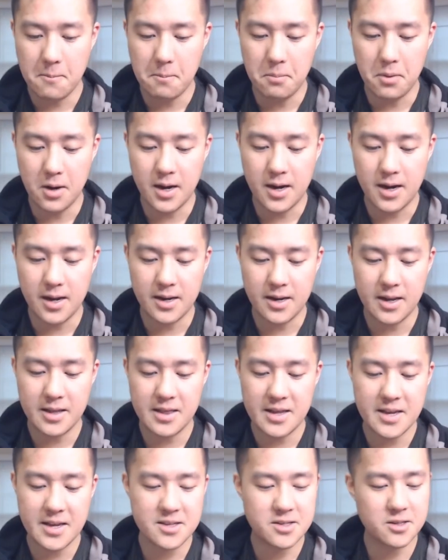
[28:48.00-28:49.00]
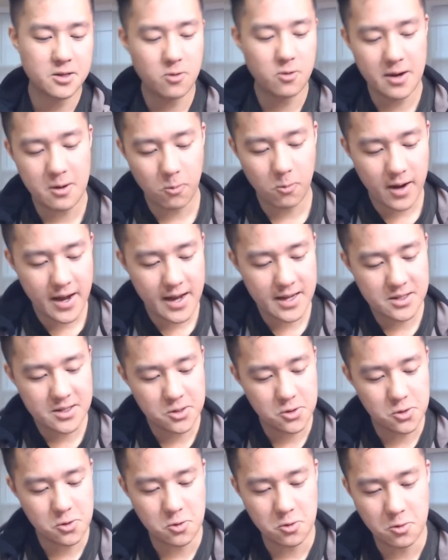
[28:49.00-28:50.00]
but I think it's a great way
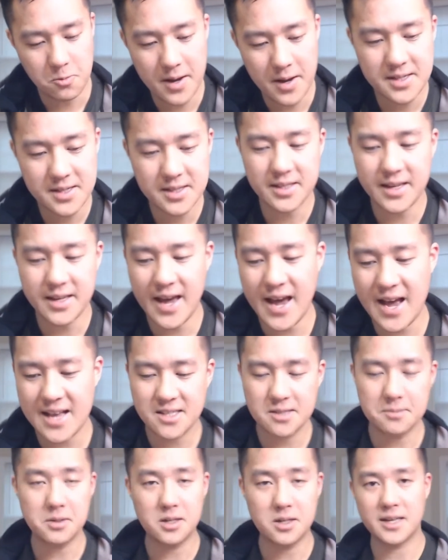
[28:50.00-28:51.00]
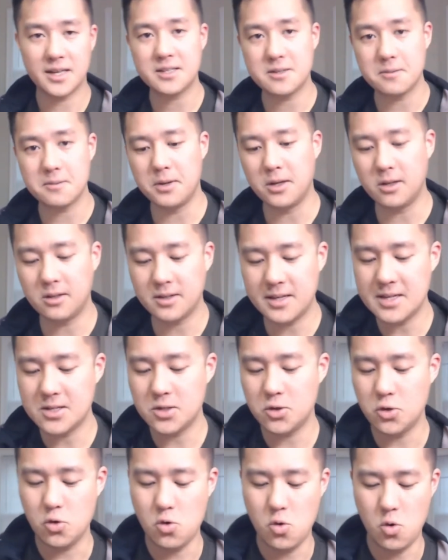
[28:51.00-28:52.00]
to basically add some collectability
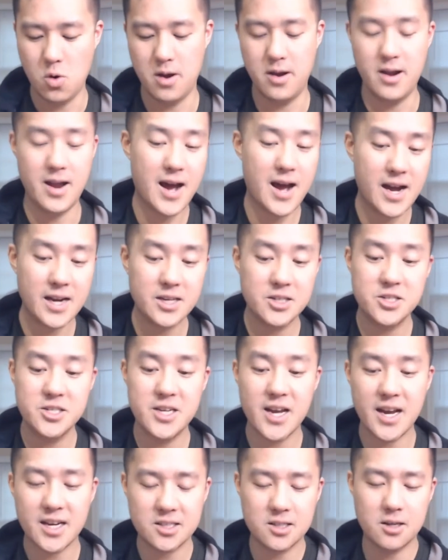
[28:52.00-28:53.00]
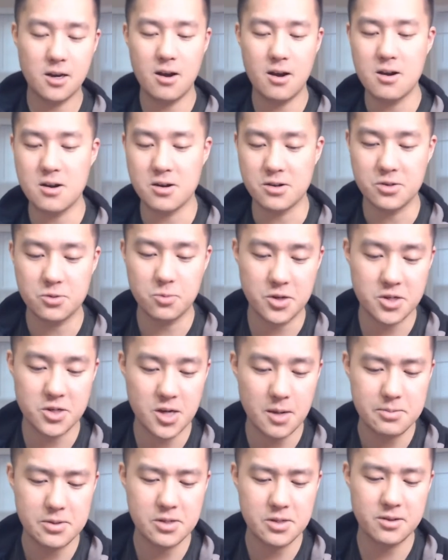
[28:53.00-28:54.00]
to non-GX cards, which
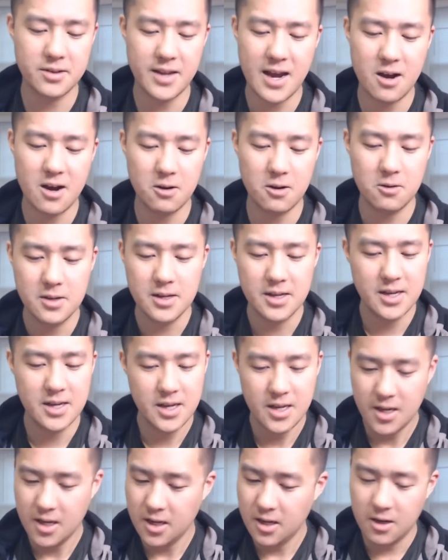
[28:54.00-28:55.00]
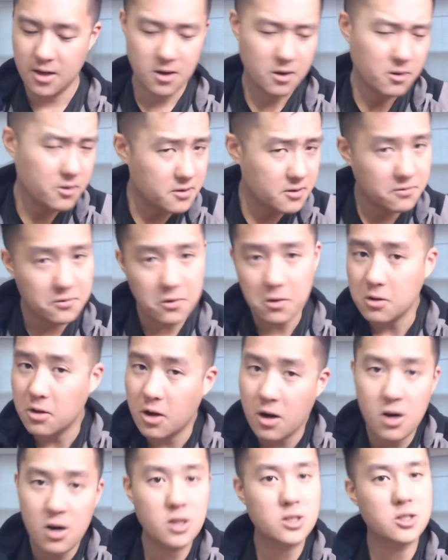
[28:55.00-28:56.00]
up till now, you know, the full
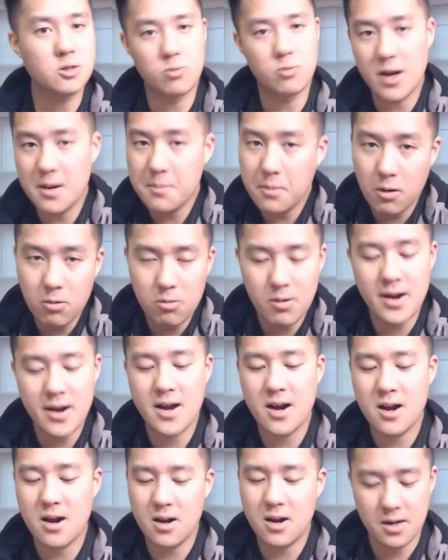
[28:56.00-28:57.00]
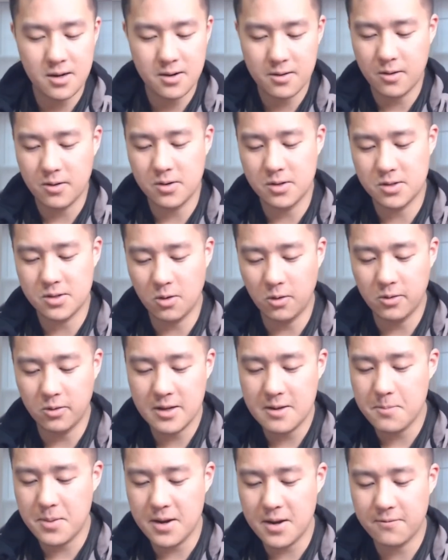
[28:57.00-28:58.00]
art, the rainbow rare, it's
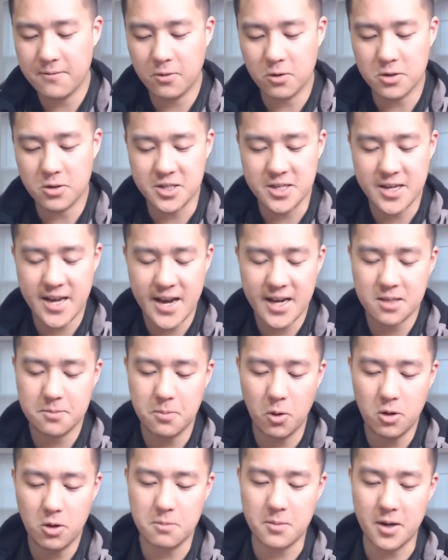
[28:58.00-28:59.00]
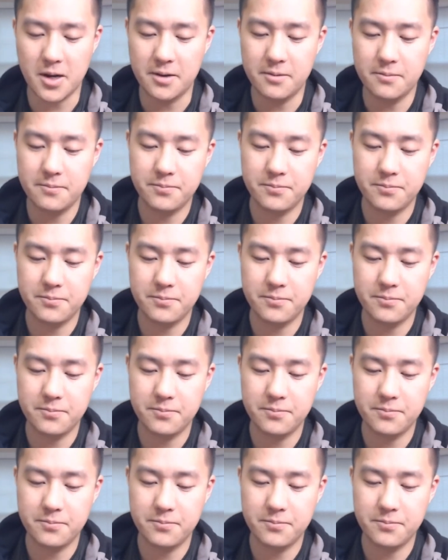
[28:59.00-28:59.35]
only been for GX Pokemon.